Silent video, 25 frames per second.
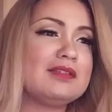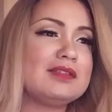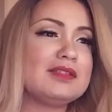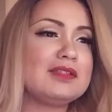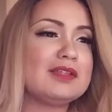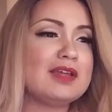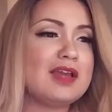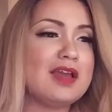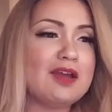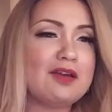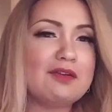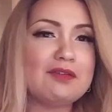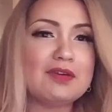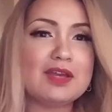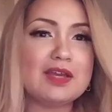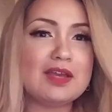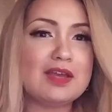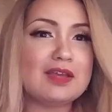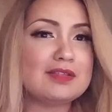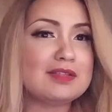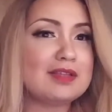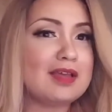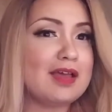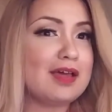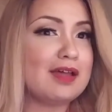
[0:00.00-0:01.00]
Terry
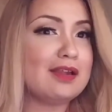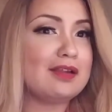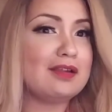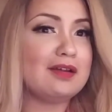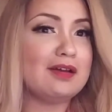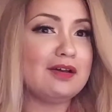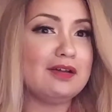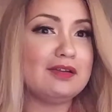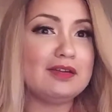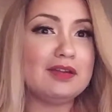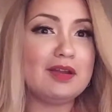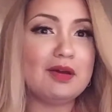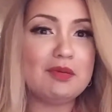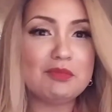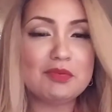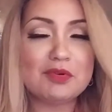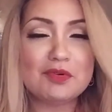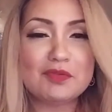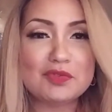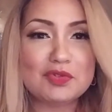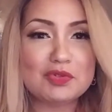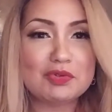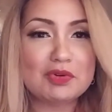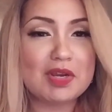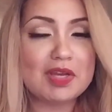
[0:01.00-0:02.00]
has had a number
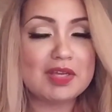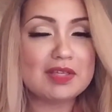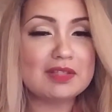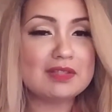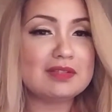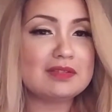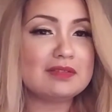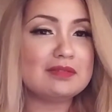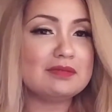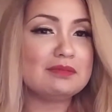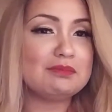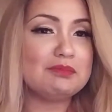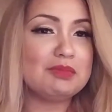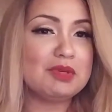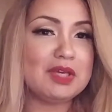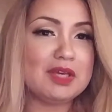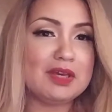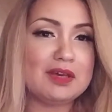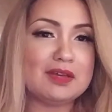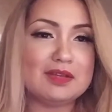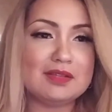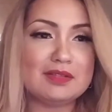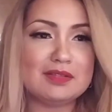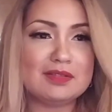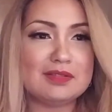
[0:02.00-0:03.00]
of drinks
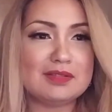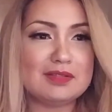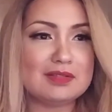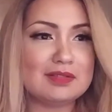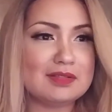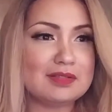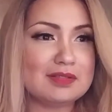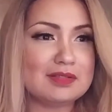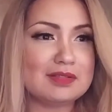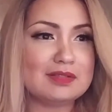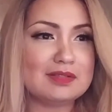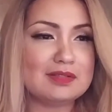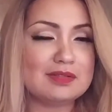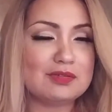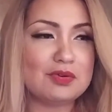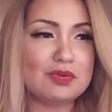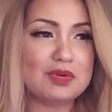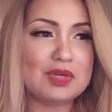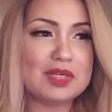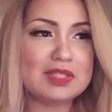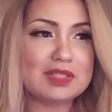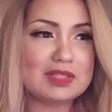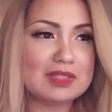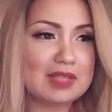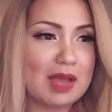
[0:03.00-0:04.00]
because
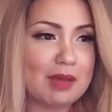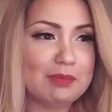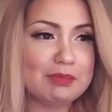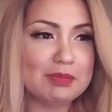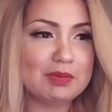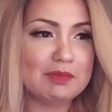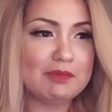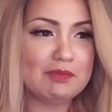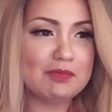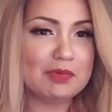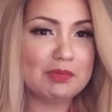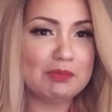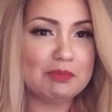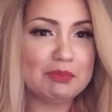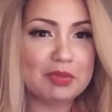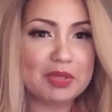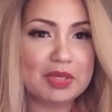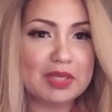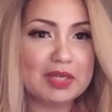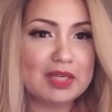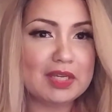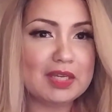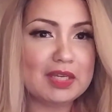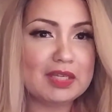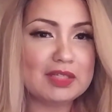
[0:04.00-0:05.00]
Kreese stopped him from
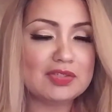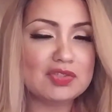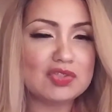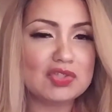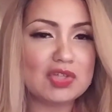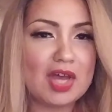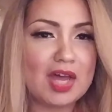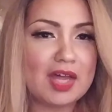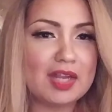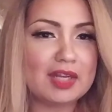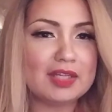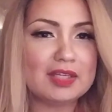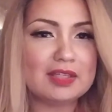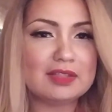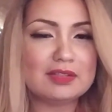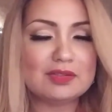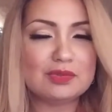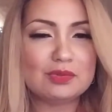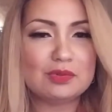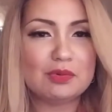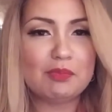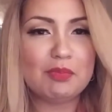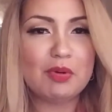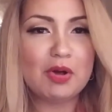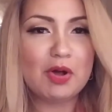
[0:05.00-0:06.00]
beating Johnny
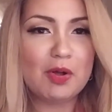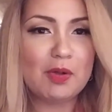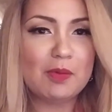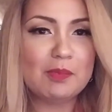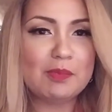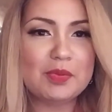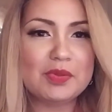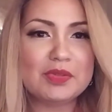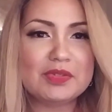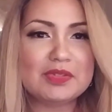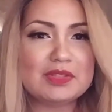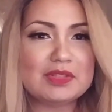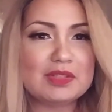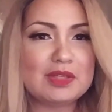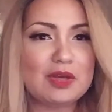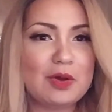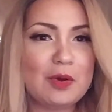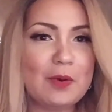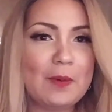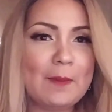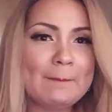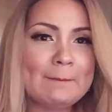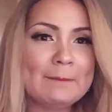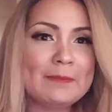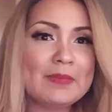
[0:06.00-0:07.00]
to a pulp, and
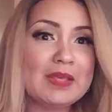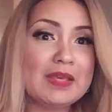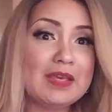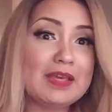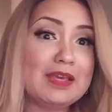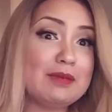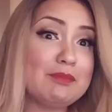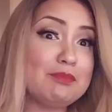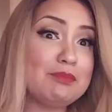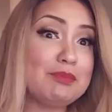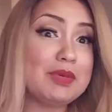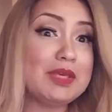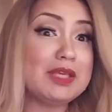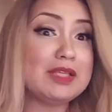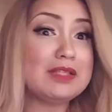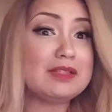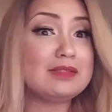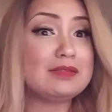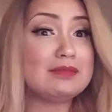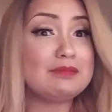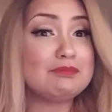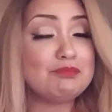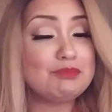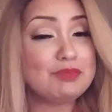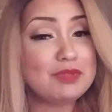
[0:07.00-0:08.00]
so he beats
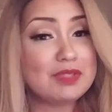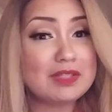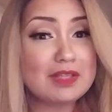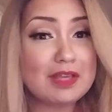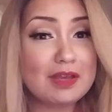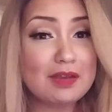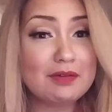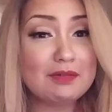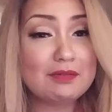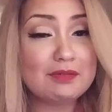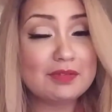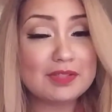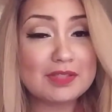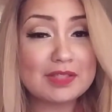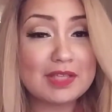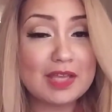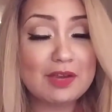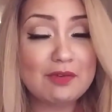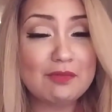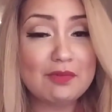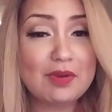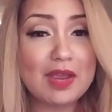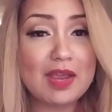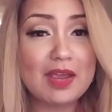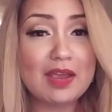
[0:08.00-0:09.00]
Sting,
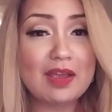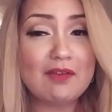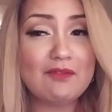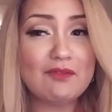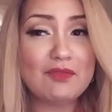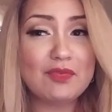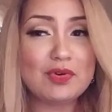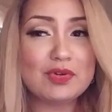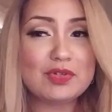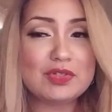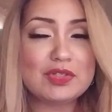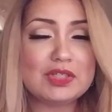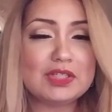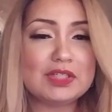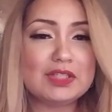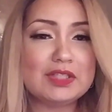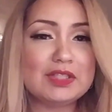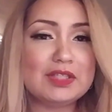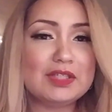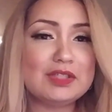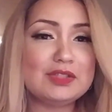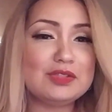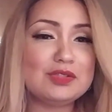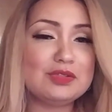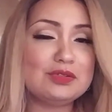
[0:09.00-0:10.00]
Stingray,
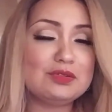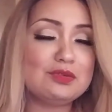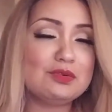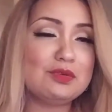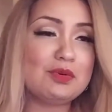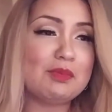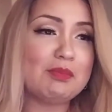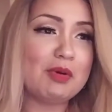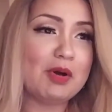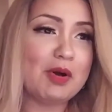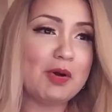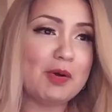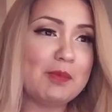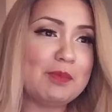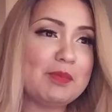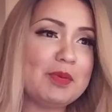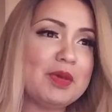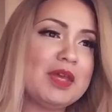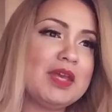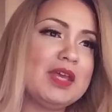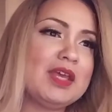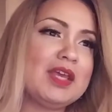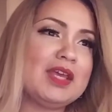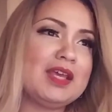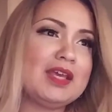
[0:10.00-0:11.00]
unfortunately, to a pulp,
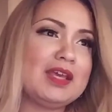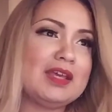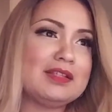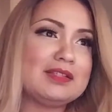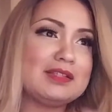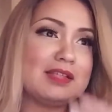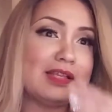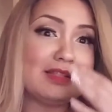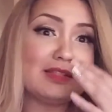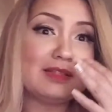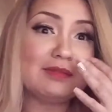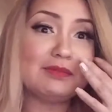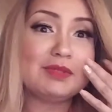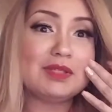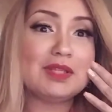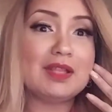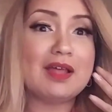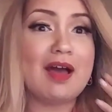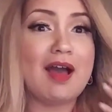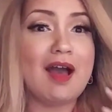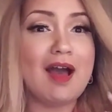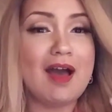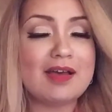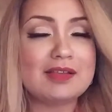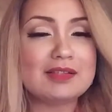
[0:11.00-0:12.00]
sends him to the
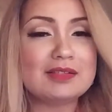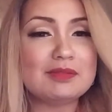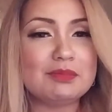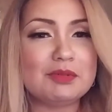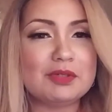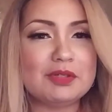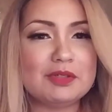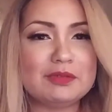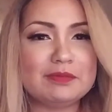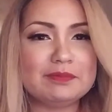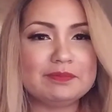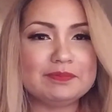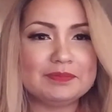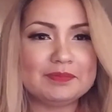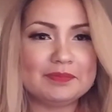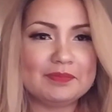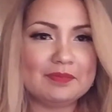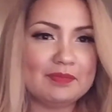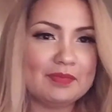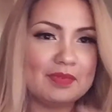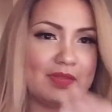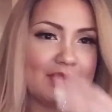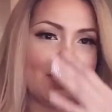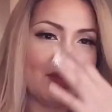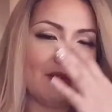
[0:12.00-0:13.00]
hospital.
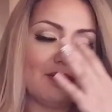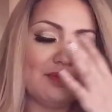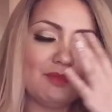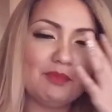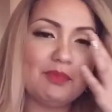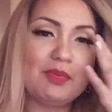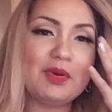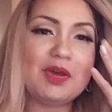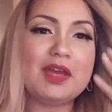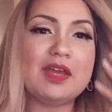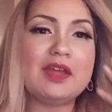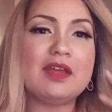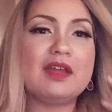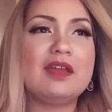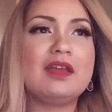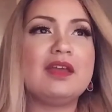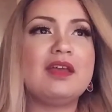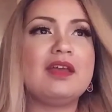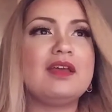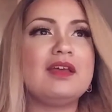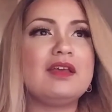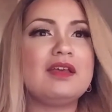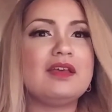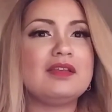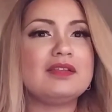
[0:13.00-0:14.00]
But
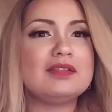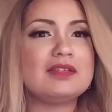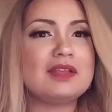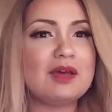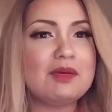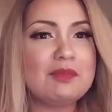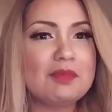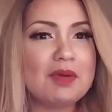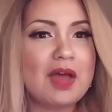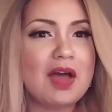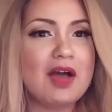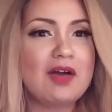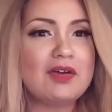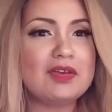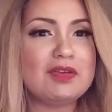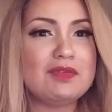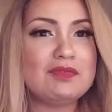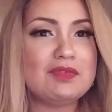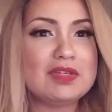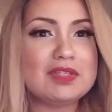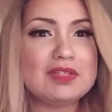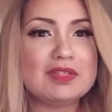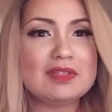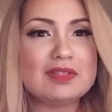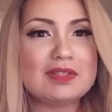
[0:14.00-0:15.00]
somehow he
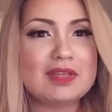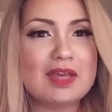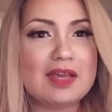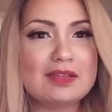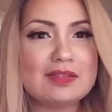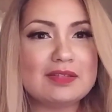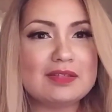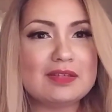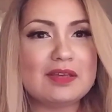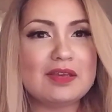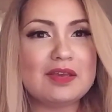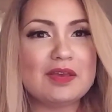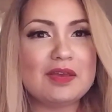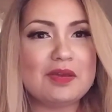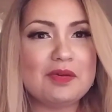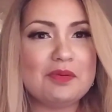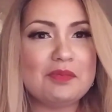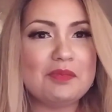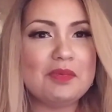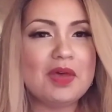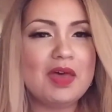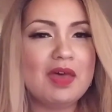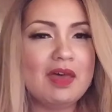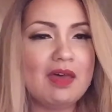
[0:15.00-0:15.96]
reaches out to him,